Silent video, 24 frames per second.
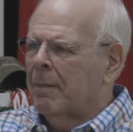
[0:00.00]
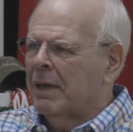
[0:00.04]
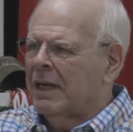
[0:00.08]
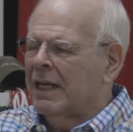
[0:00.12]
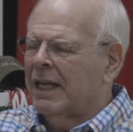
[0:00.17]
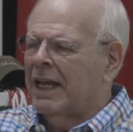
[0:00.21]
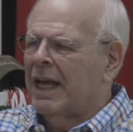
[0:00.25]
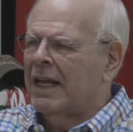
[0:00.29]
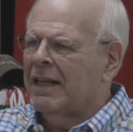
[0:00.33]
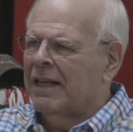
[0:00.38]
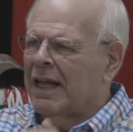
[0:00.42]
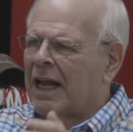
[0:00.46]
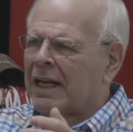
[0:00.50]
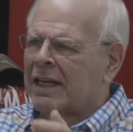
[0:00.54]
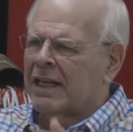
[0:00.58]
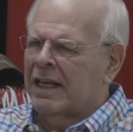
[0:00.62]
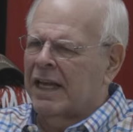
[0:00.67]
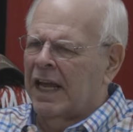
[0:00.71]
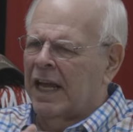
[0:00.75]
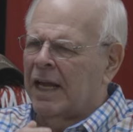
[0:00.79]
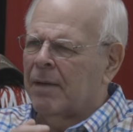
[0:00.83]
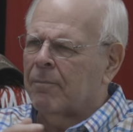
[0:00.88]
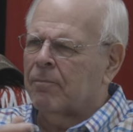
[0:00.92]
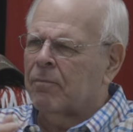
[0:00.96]
But again, that
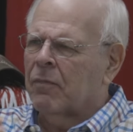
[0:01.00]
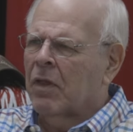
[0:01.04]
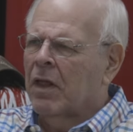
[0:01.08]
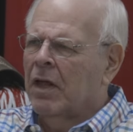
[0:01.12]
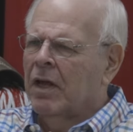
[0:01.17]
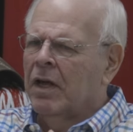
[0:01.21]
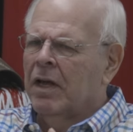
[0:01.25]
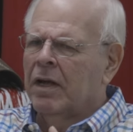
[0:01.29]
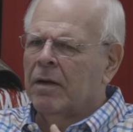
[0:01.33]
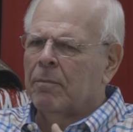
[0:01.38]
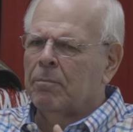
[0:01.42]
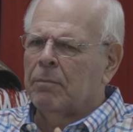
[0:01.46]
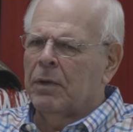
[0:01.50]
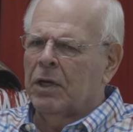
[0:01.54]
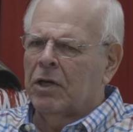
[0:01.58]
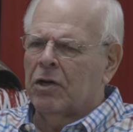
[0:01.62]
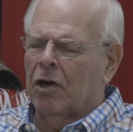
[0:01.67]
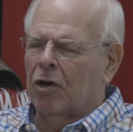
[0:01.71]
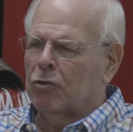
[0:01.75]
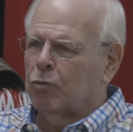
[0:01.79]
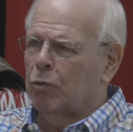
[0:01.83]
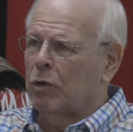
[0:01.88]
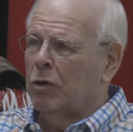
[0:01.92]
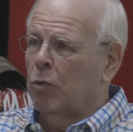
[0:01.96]
came
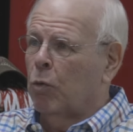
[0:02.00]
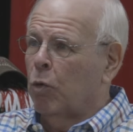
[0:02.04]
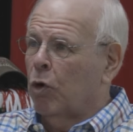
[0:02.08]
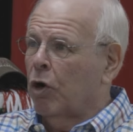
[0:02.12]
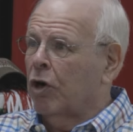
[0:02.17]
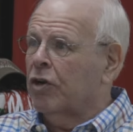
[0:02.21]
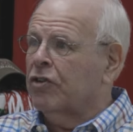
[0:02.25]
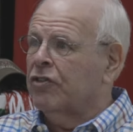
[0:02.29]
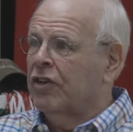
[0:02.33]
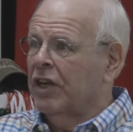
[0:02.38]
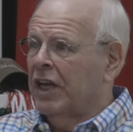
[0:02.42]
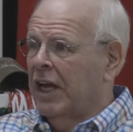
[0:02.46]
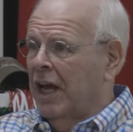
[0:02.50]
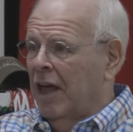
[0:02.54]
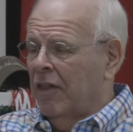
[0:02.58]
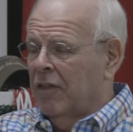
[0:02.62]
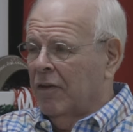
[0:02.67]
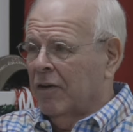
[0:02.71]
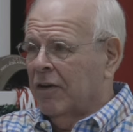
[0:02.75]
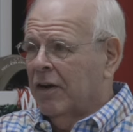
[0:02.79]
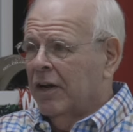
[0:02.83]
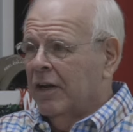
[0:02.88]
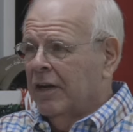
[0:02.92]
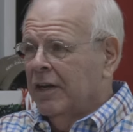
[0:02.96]
because we worked
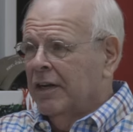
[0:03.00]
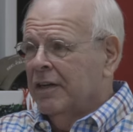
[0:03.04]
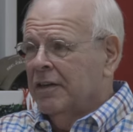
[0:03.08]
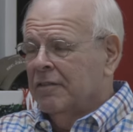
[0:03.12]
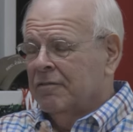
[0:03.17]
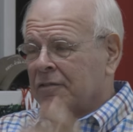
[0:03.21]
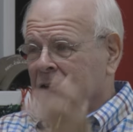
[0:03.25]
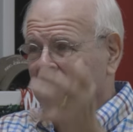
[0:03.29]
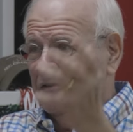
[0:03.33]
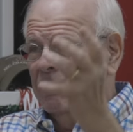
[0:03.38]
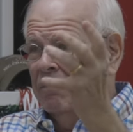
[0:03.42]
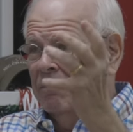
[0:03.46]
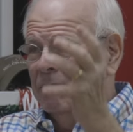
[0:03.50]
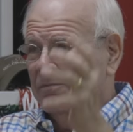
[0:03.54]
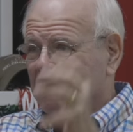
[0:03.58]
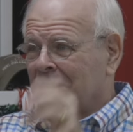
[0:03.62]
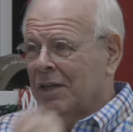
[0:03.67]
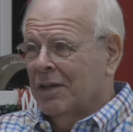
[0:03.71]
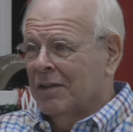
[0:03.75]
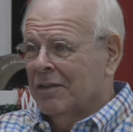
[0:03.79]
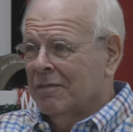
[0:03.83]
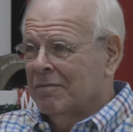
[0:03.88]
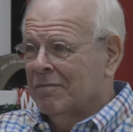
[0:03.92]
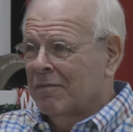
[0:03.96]
together for,
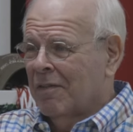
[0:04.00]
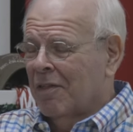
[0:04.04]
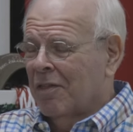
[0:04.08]
you know,